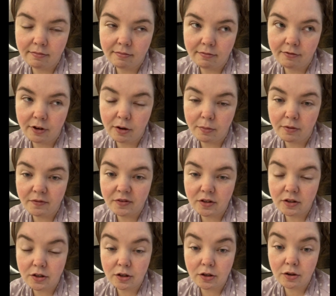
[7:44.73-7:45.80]
few months or
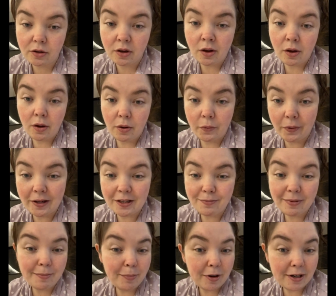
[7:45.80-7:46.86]
so whilst
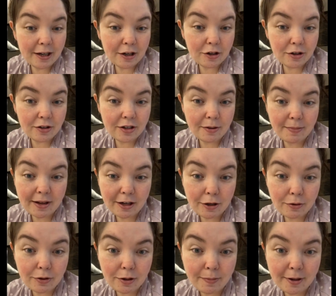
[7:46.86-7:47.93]
my body adjusts to my new
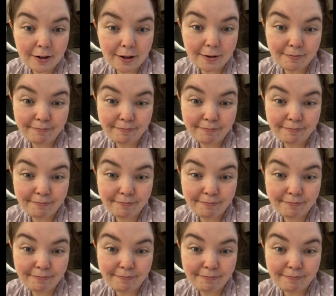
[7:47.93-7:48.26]
stomach.